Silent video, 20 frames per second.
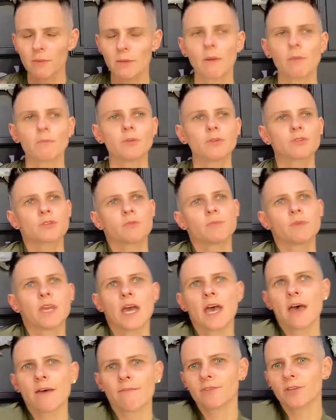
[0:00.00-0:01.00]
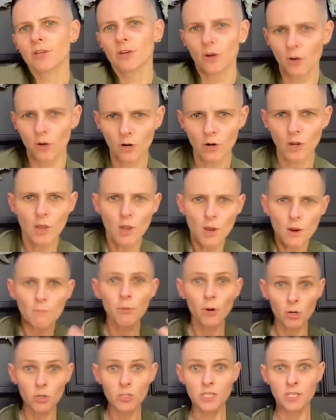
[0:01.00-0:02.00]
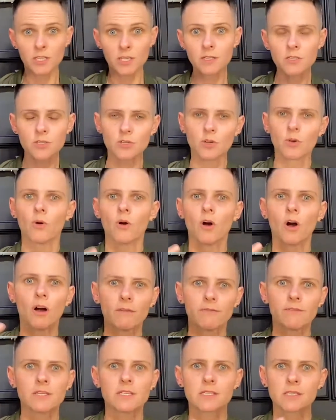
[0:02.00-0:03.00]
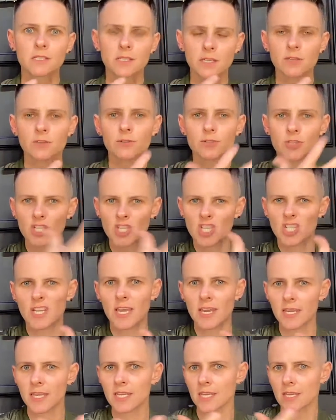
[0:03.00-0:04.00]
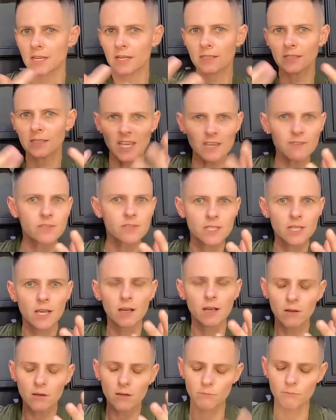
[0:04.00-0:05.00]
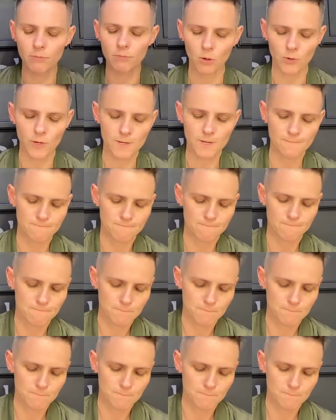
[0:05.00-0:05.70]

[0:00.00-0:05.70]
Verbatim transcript: My mom used to be a heavier person, so obviously there's a genetic and a lifestyle component